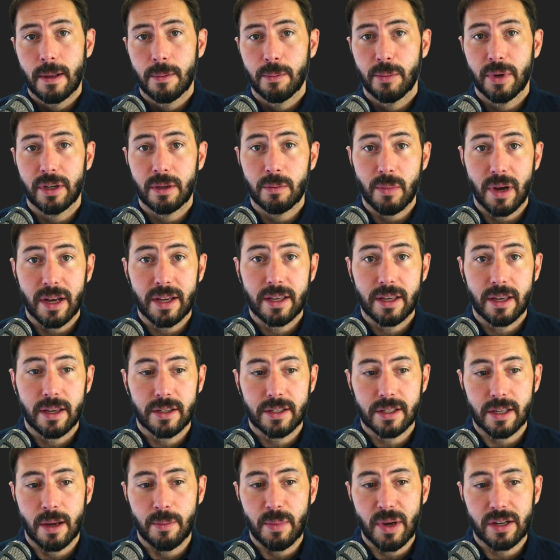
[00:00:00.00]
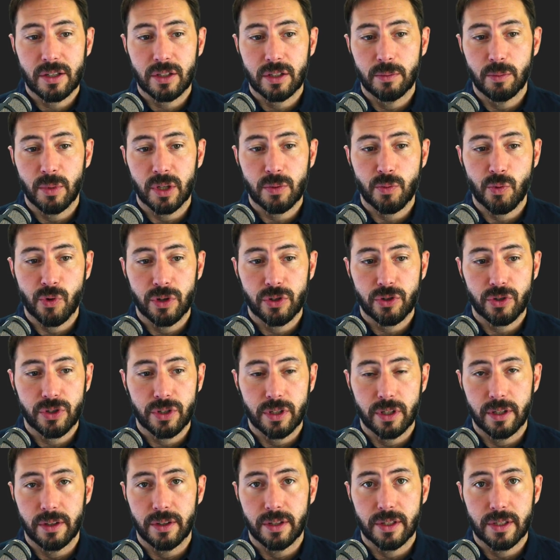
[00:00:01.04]
But in my case, I'm actually much more
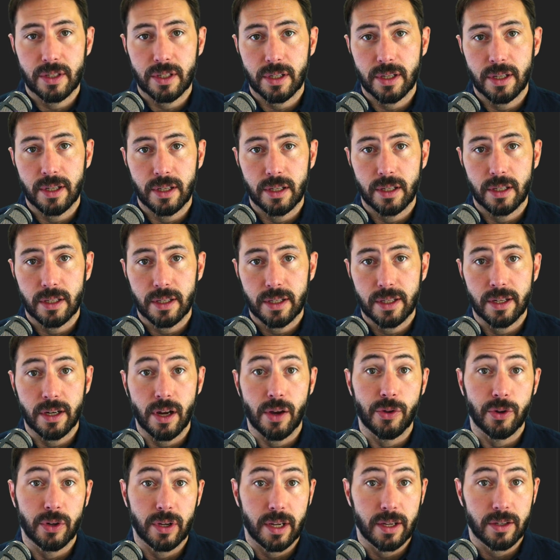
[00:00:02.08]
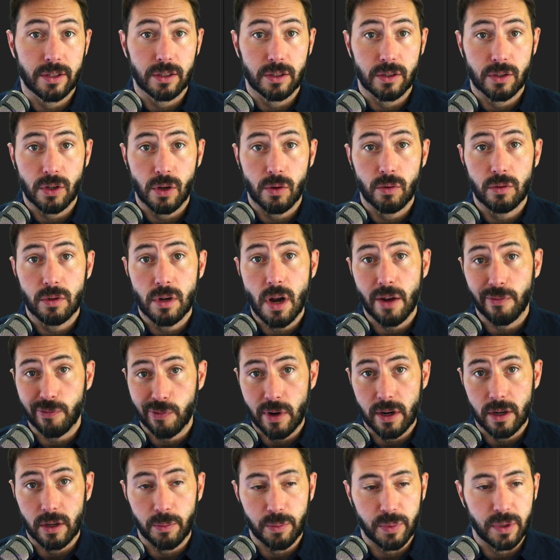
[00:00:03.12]
interested in this in, in other cases. So not for
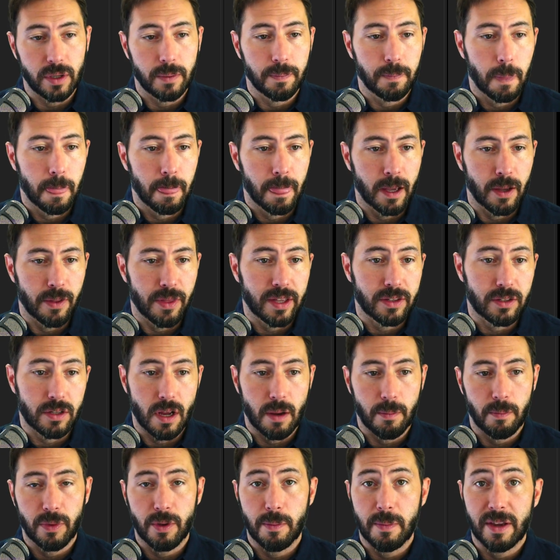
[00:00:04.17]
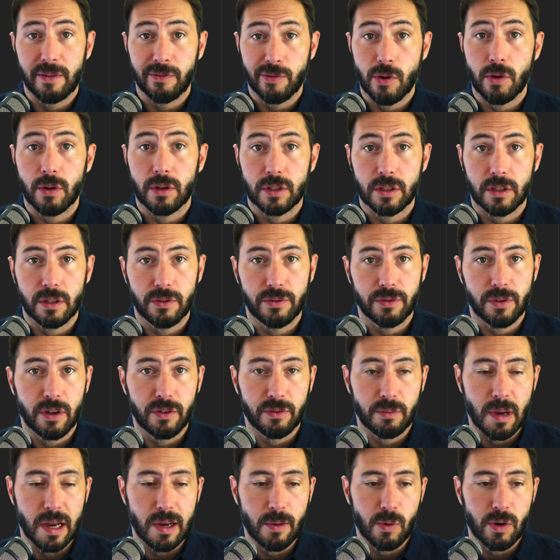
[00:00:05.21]
NLP. Uh, that's not the main focus of, of
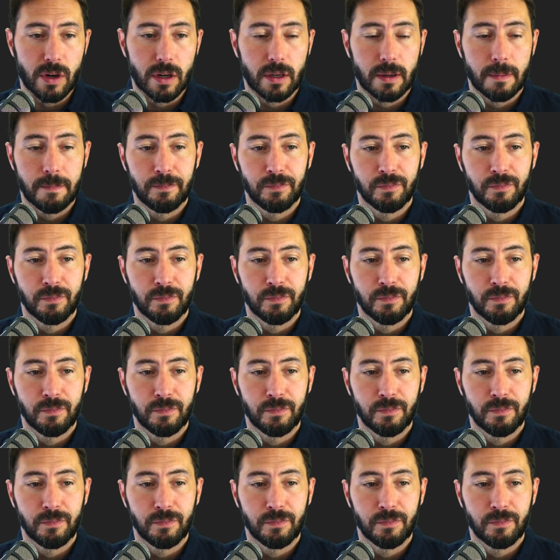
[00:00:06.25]
my work.